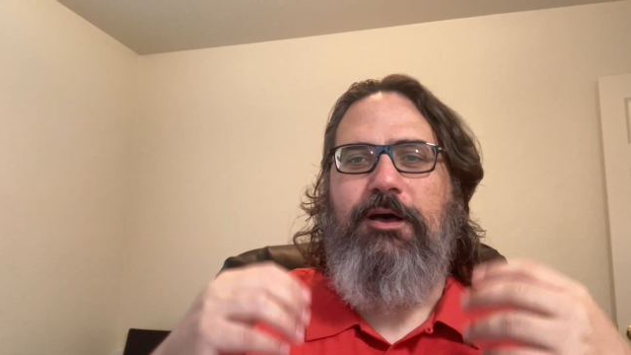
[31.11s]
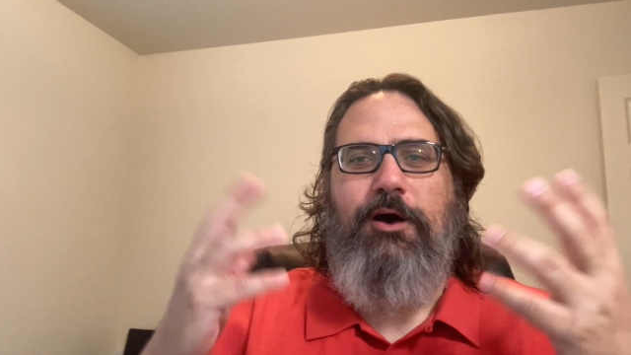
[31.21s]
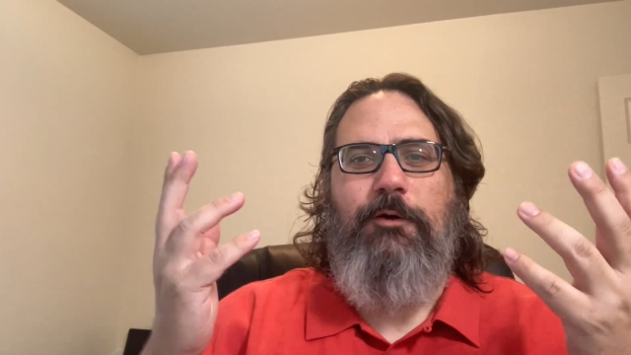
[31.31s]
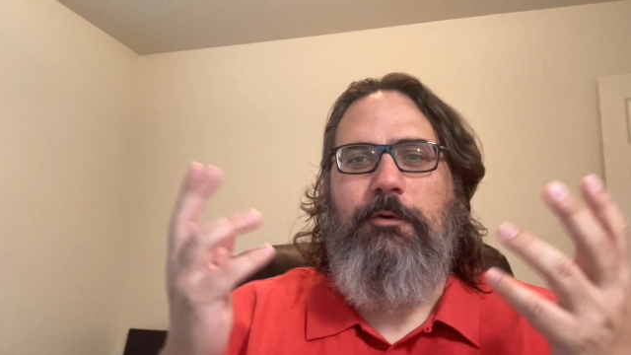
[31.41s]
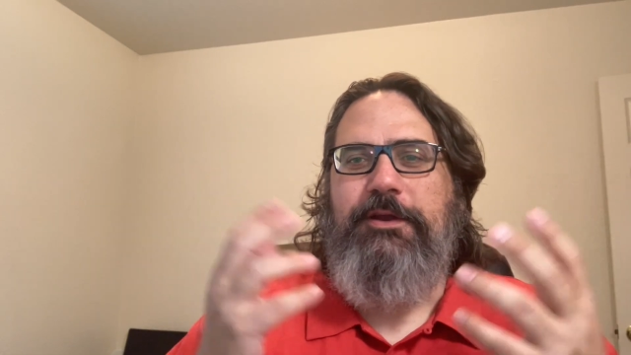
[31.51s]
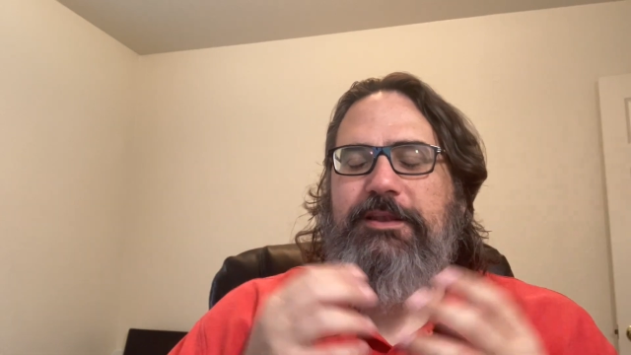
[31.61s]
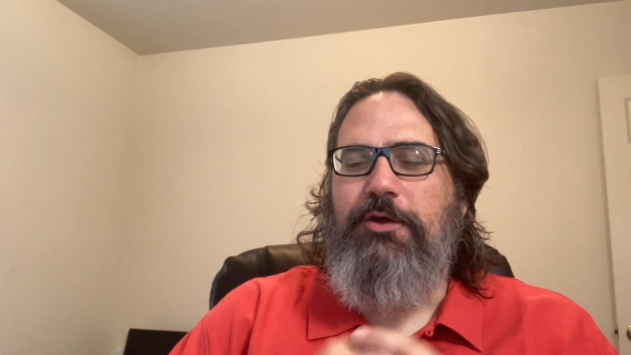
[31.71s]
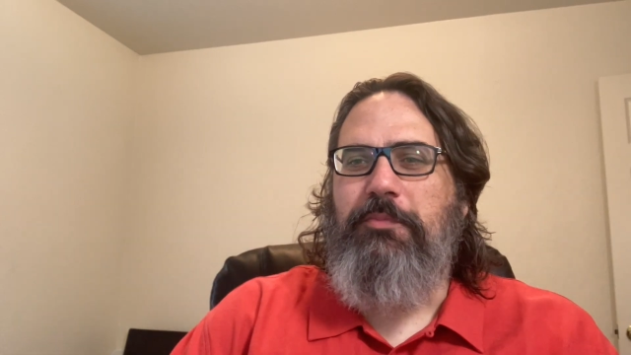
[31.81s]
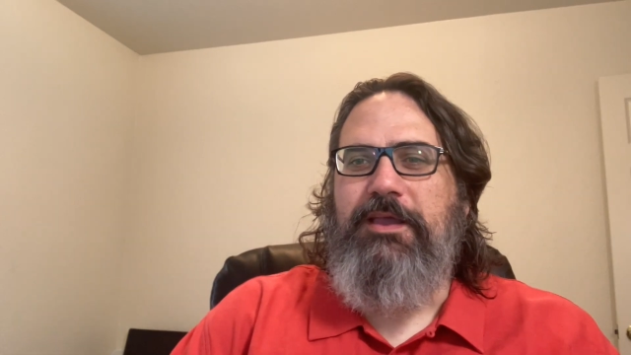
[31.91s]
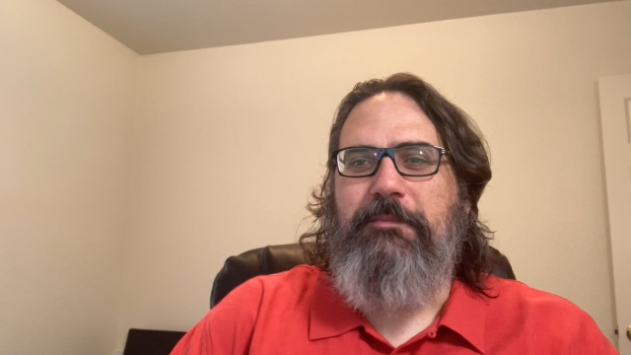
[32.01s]
"All work and
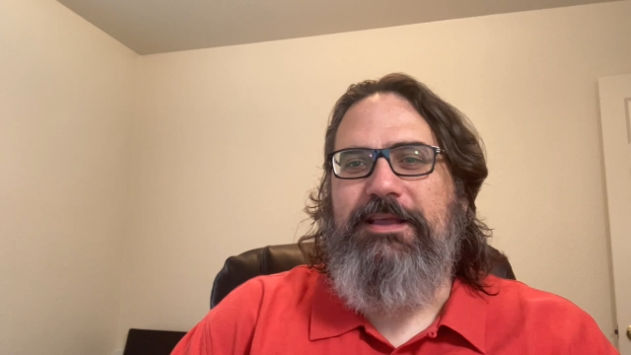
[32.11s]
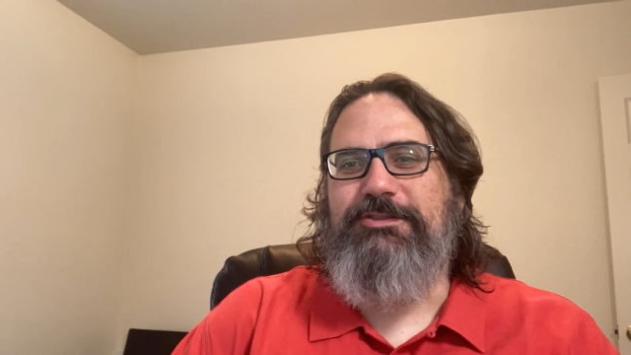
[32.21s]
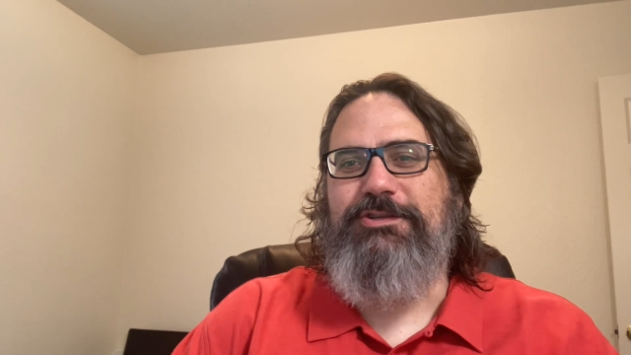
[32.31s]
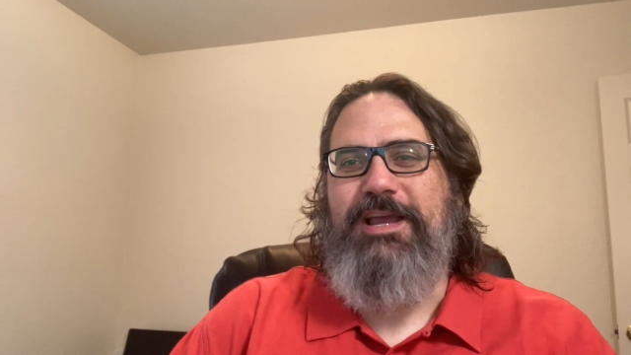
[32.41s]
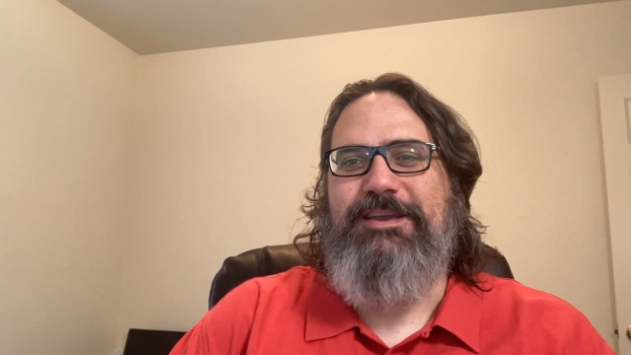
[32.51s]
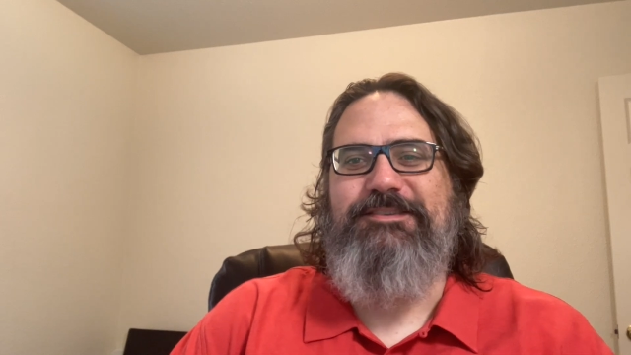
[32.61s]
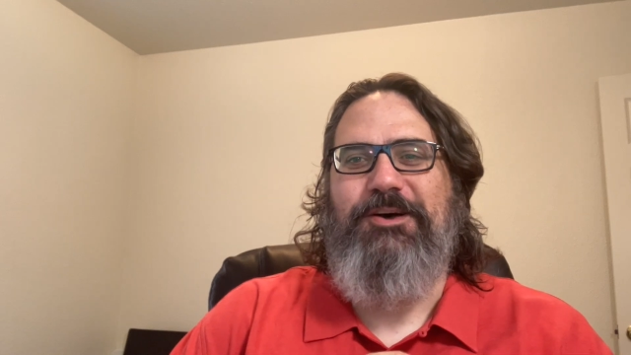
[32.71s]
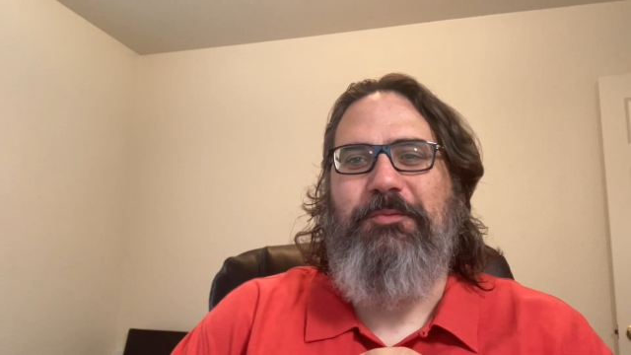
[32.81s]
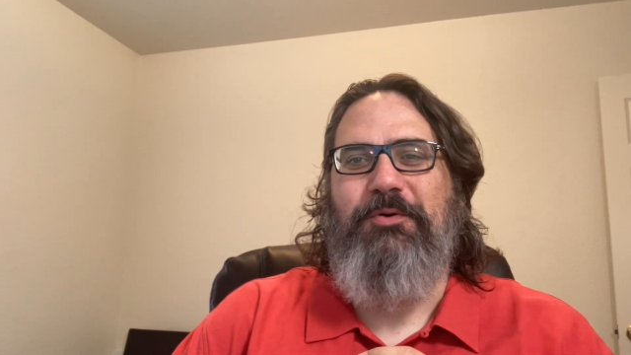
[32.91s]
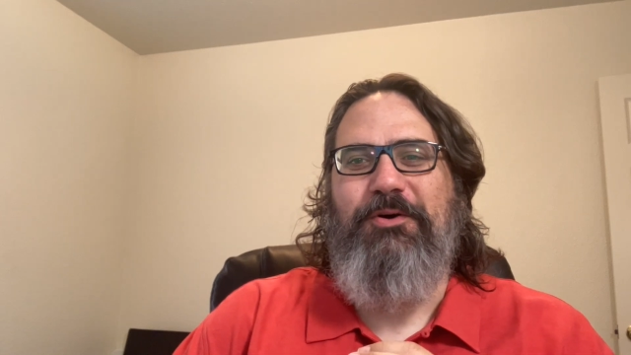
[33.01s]
no play makes Jack a
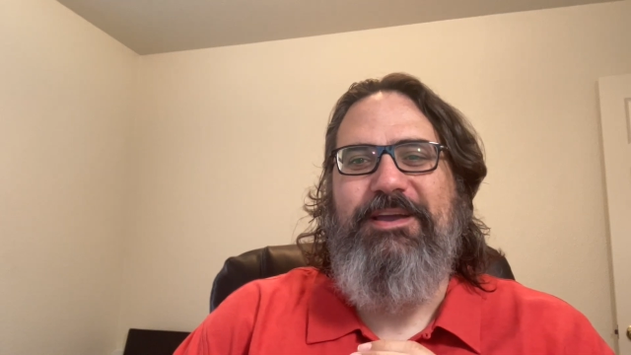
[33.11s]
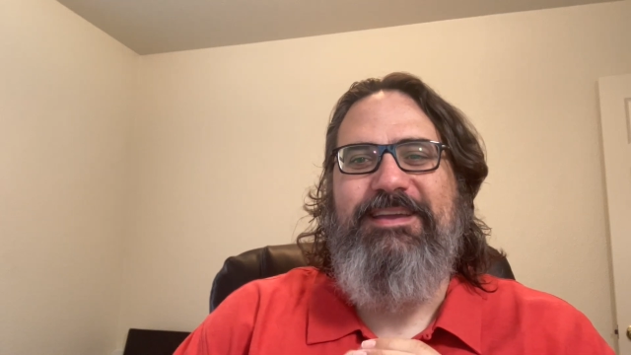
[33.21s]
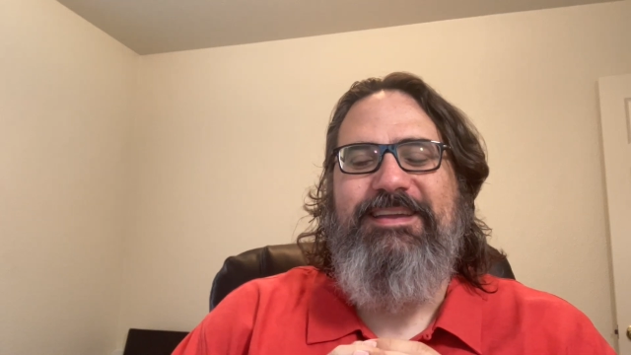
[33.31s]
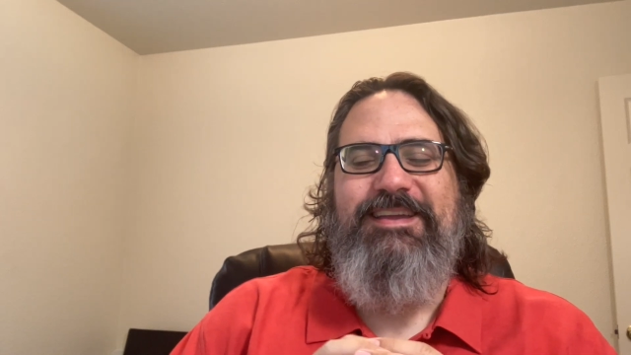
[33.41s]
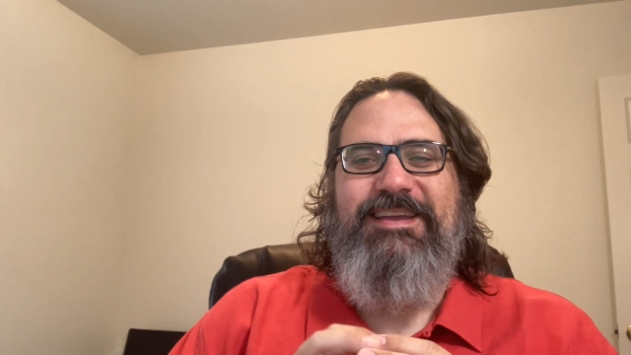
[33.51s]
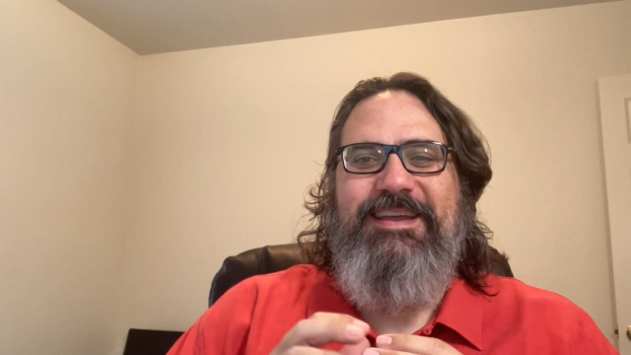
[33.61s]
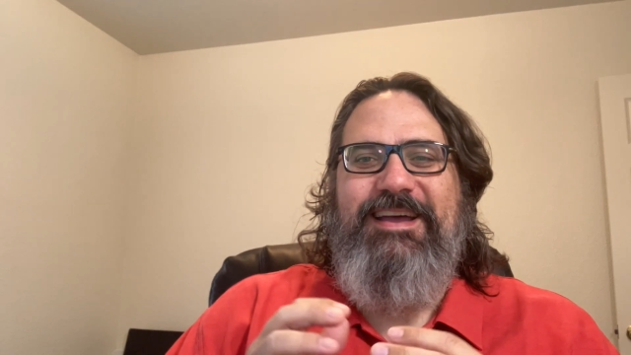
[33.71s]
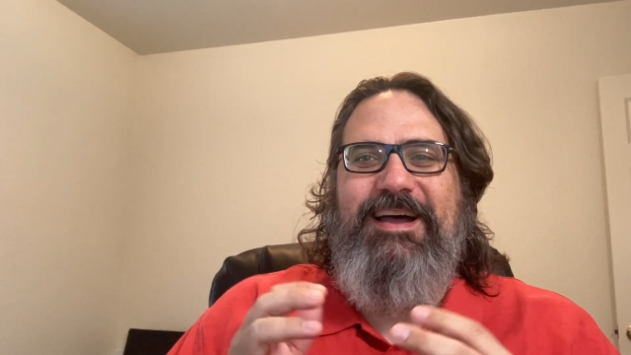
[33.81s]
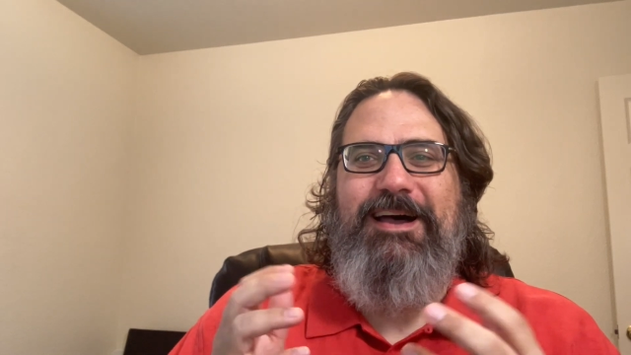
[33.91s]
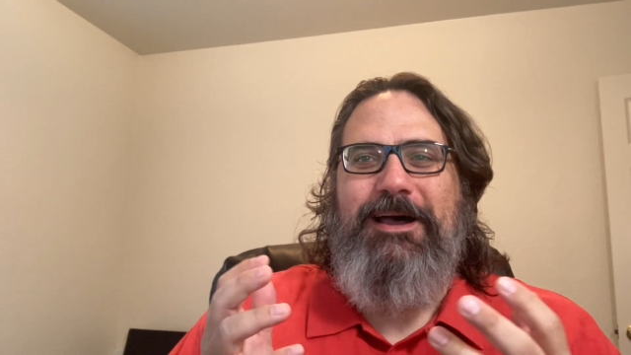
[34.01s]
dull boy,"
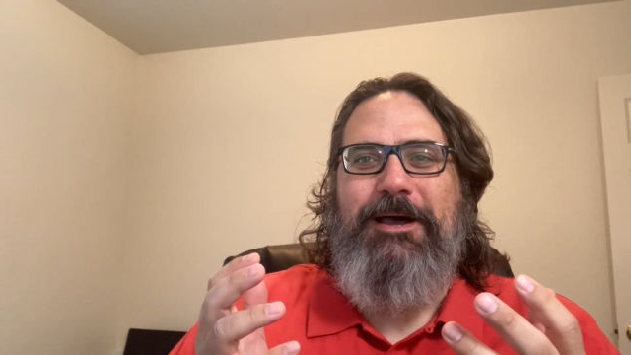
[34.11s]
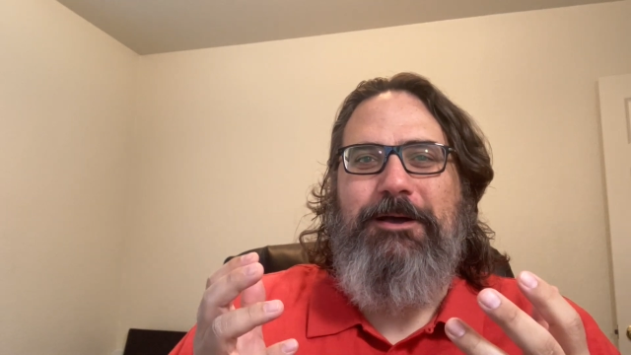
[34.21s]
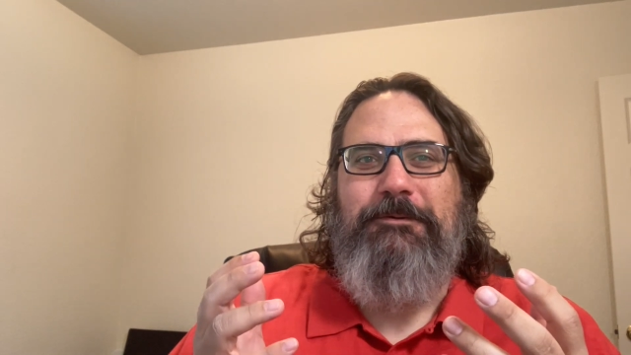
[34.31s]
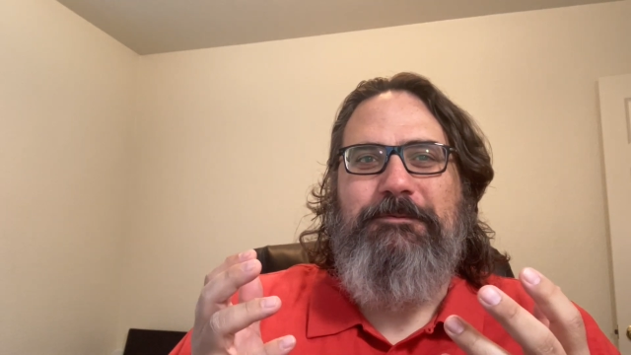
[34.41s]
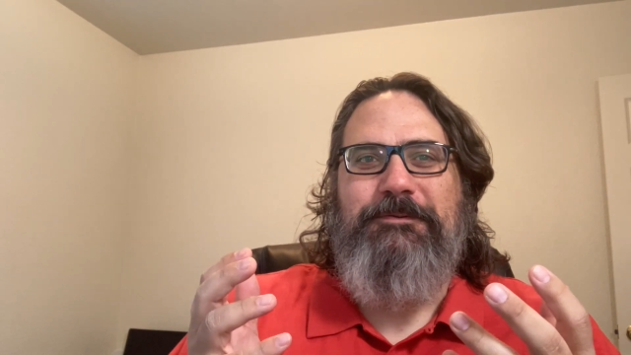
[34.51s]
and